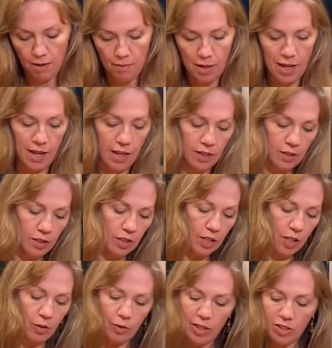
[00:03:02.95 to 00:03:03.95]
And
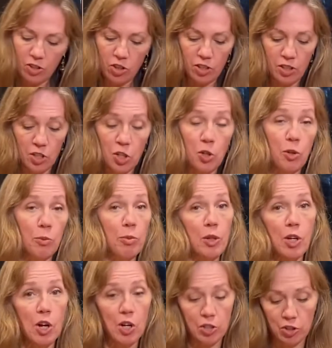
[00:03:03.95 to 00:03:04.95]
it's just a note of
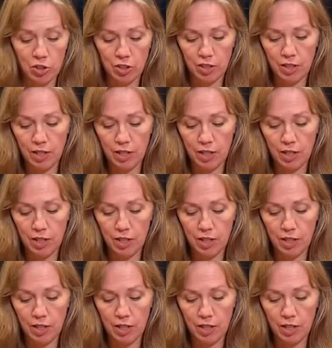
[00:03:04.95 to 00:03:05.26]
precaution.